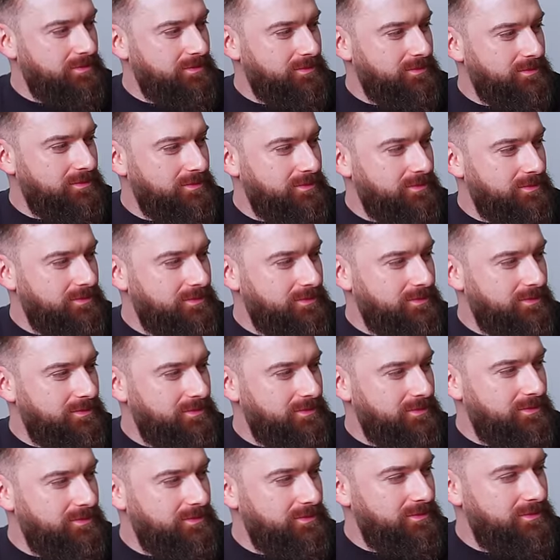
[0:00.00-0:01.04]

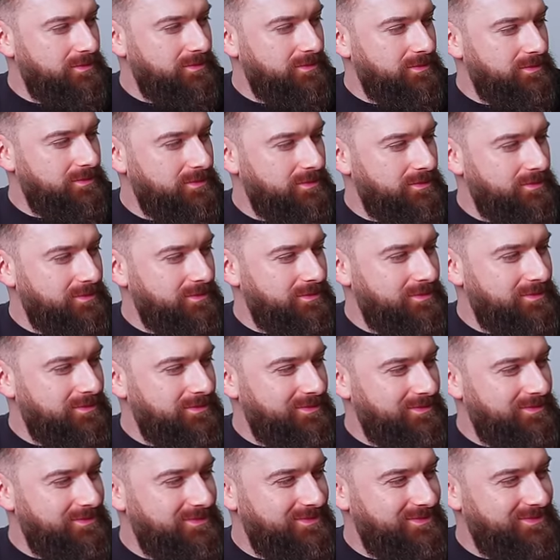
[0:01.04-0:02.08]

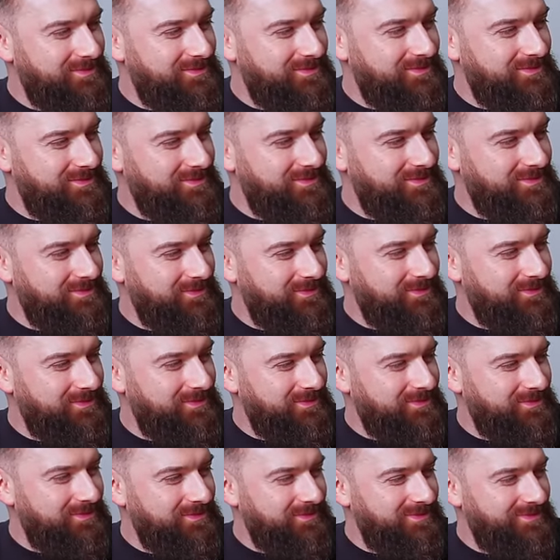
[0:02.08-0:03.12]

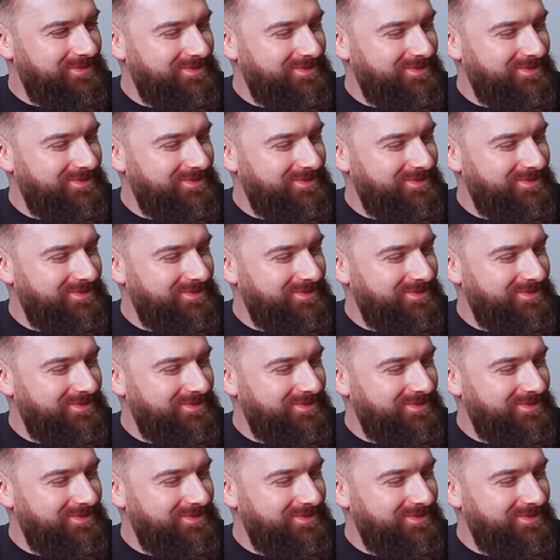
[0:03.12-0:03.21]
This person isn't speaking.